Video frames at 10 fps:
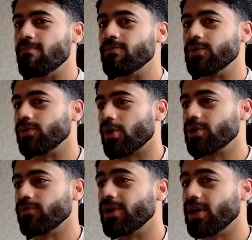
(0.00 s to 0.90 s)
you would only
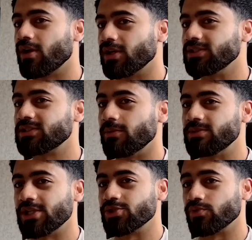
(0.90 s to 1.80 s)
realize a
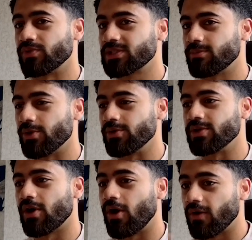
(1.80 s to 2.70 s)
potential risk mode
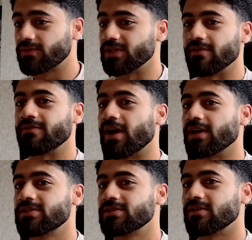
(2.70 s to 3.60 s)
after the
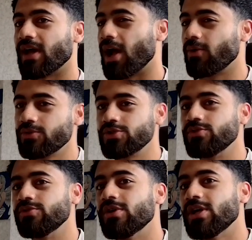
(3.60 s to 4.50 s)
fact. How would
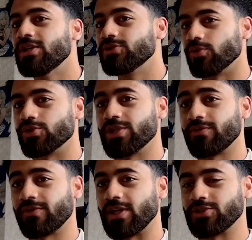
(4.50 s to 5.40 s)
you sort of
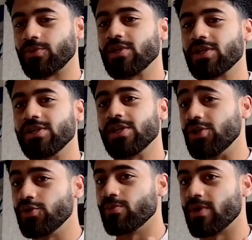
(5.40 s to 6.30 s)
shift that so we can
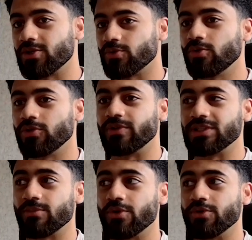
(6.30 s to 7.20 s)
enumerate all the
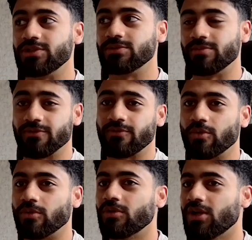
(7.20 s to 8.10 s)
risk modes
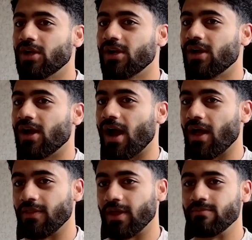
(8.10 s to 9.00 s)
before
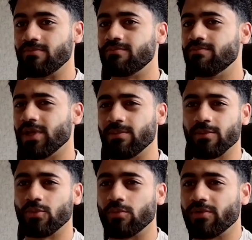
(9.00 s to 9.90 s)
and then be a bit
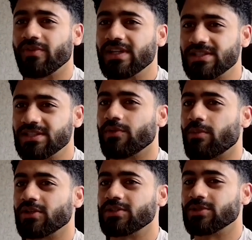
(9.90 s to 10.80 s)
more preventative
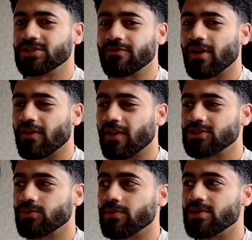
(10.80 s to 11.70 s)
about it? Because I feel like that's
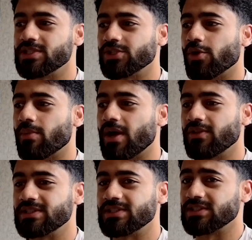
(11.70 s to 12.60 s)
the way we need to go about
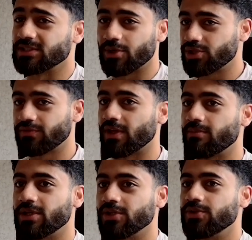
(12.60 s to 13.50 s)
these things, especially if they're
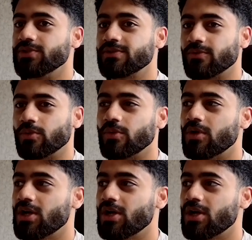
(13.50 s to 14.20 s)
being used for